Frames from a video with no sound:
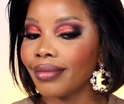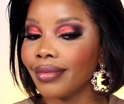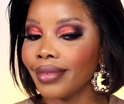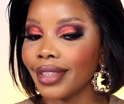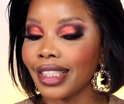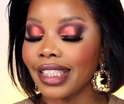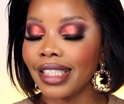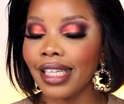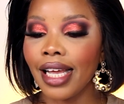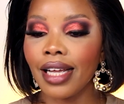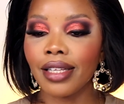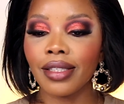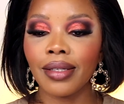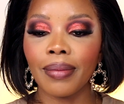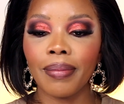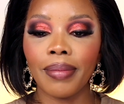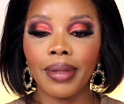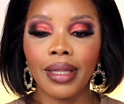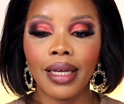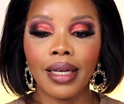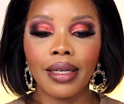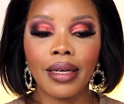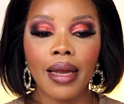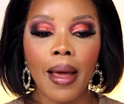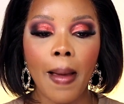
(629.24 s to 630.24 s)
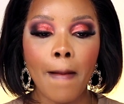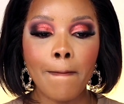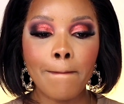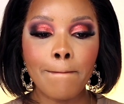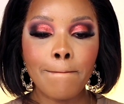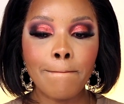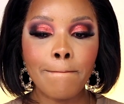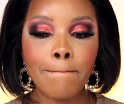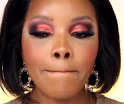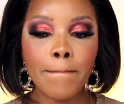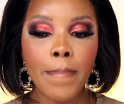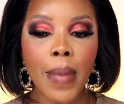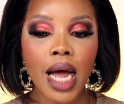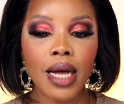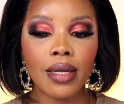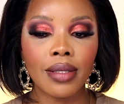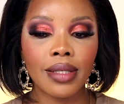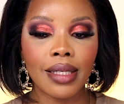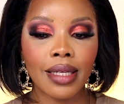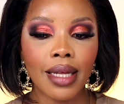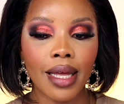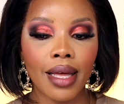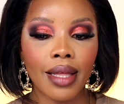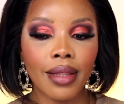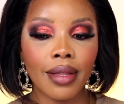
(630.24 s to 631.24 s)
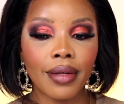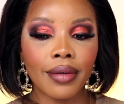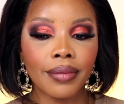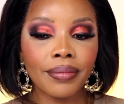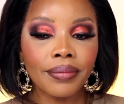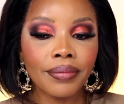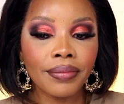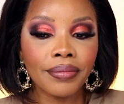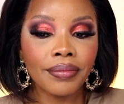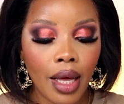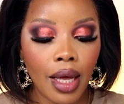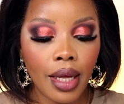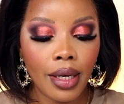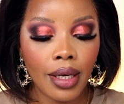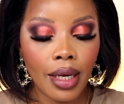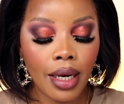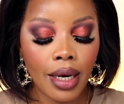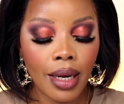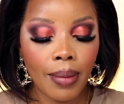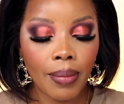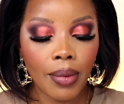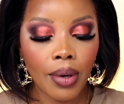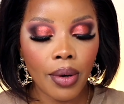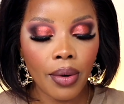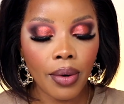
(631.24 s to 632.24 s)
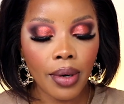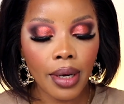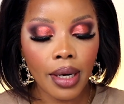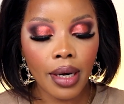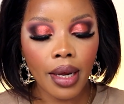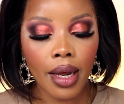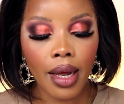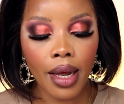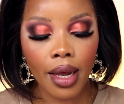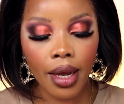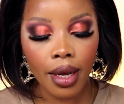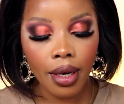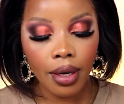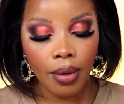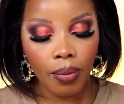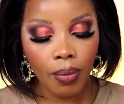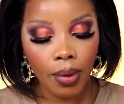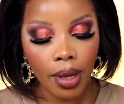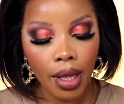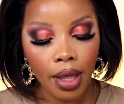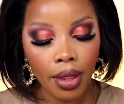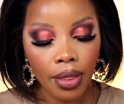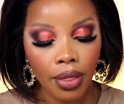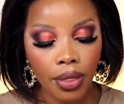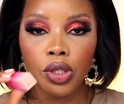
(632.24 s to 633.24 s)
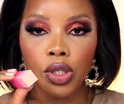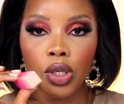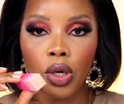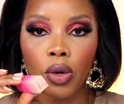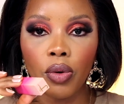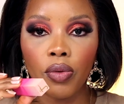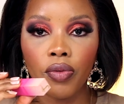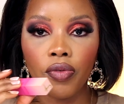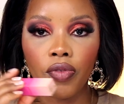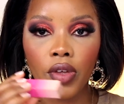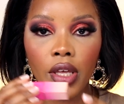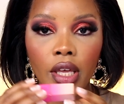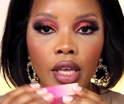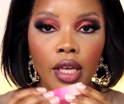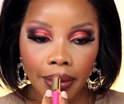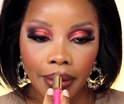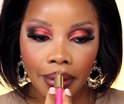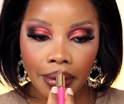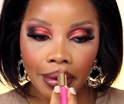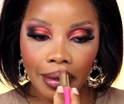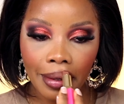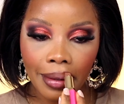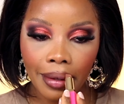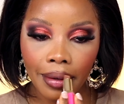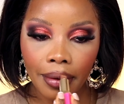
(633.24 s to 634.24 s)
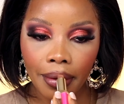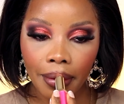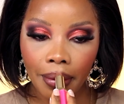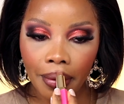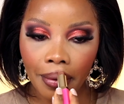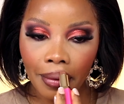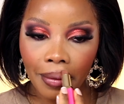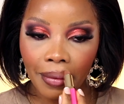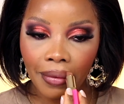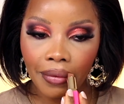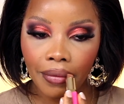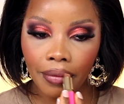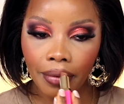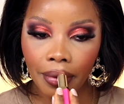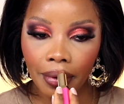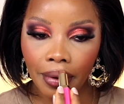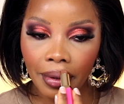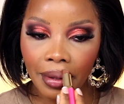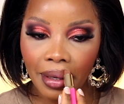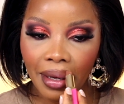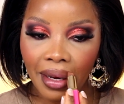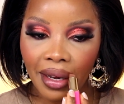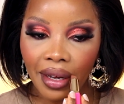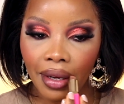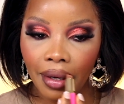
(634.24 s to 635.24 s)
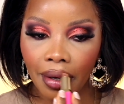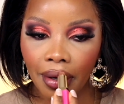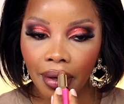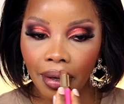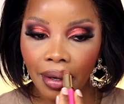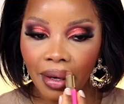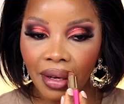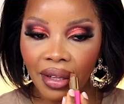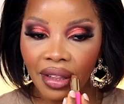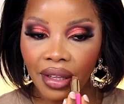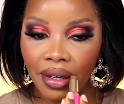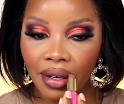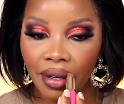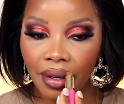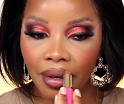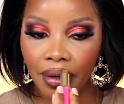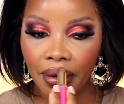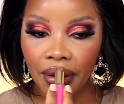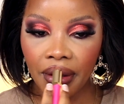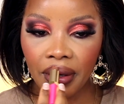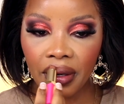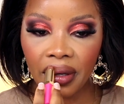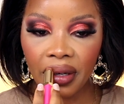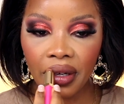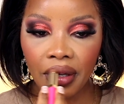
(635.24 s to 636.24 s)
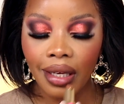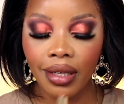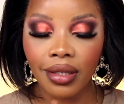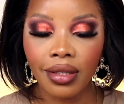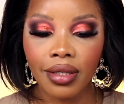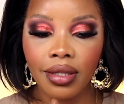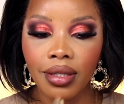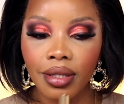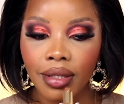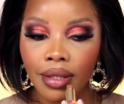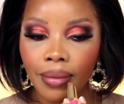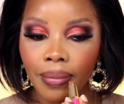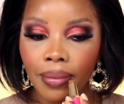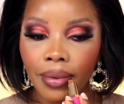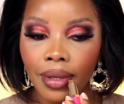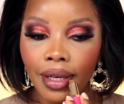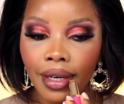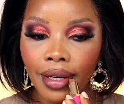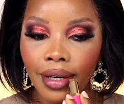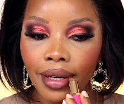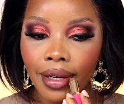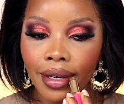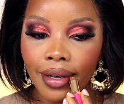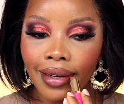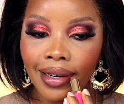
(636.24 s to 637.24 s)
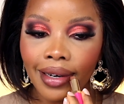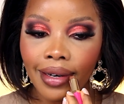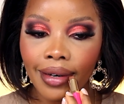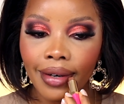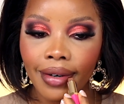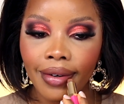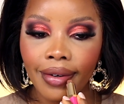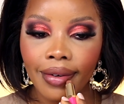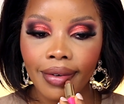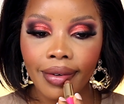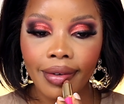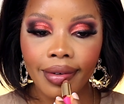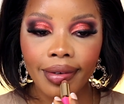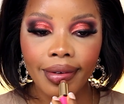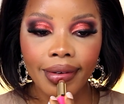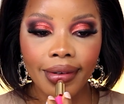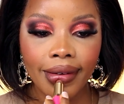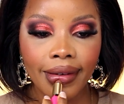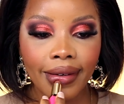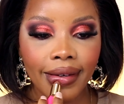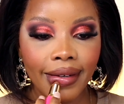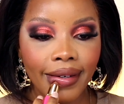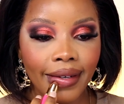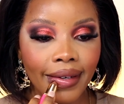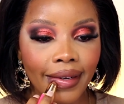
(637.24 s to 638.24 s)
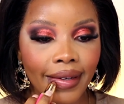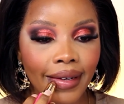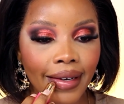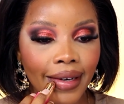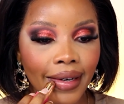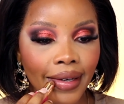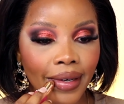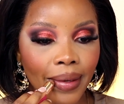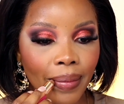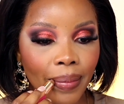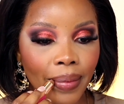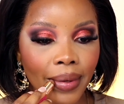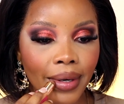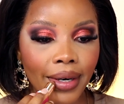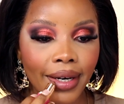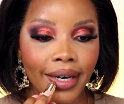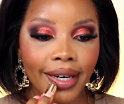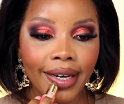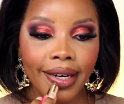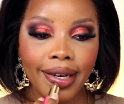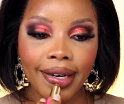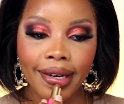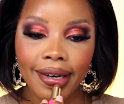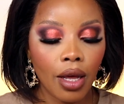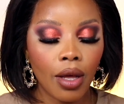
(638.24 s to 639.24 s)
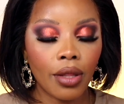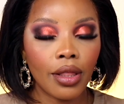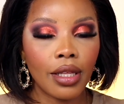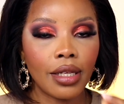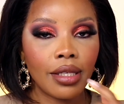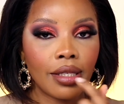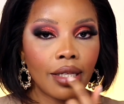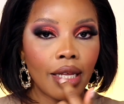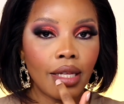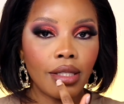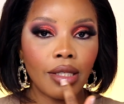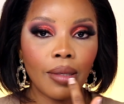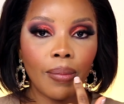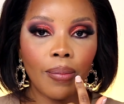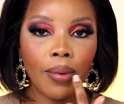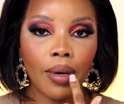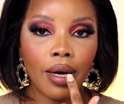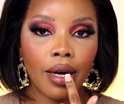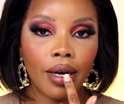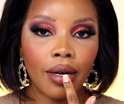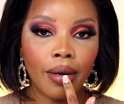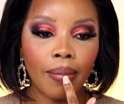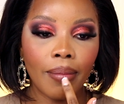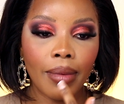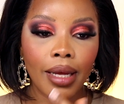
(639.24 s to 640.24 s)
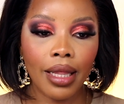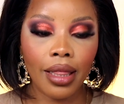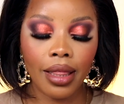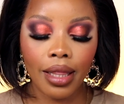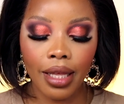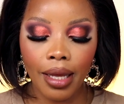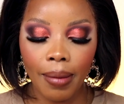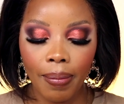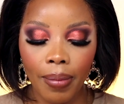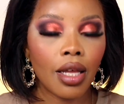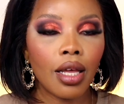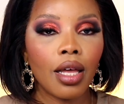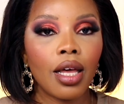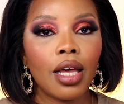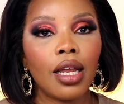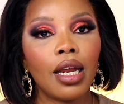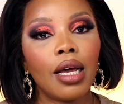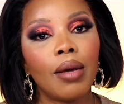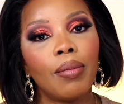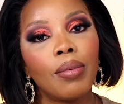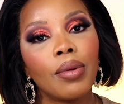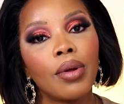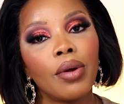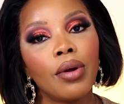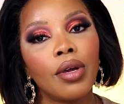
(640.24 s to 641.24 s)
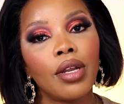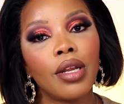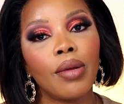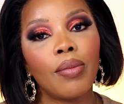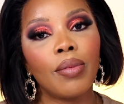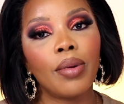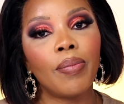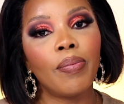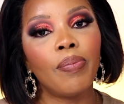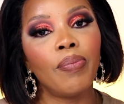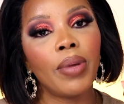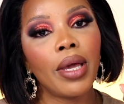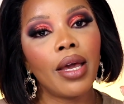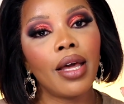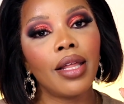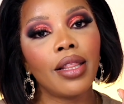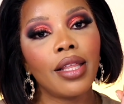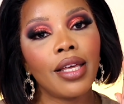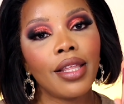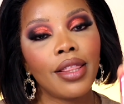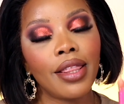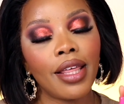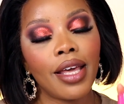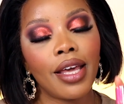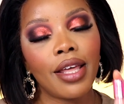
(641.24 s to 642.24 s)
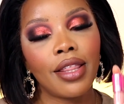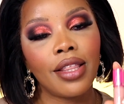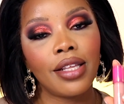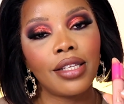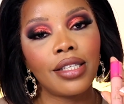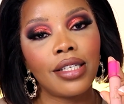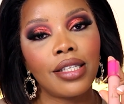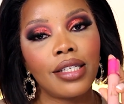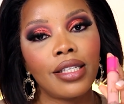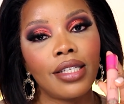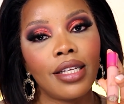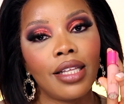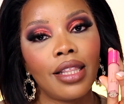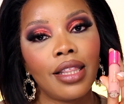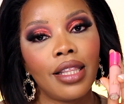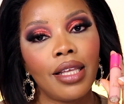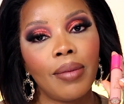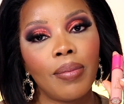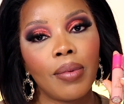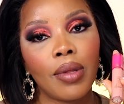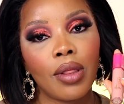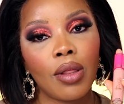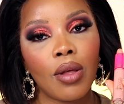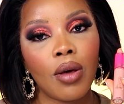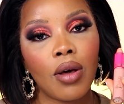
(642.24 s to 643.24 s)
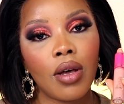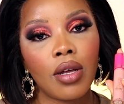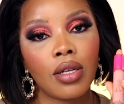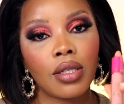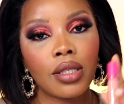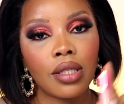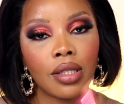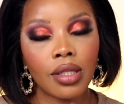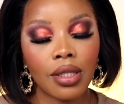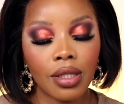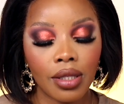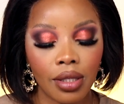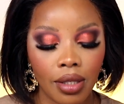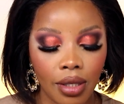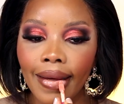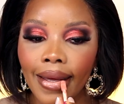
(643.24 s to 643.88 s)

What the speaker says: Just like to blend that together. And then I'm going in with Tofi. Just kind of go over that color and just apply that on the outer part, on the center part of my lip. And I'll be going in with Barely There. This is the lip gloss.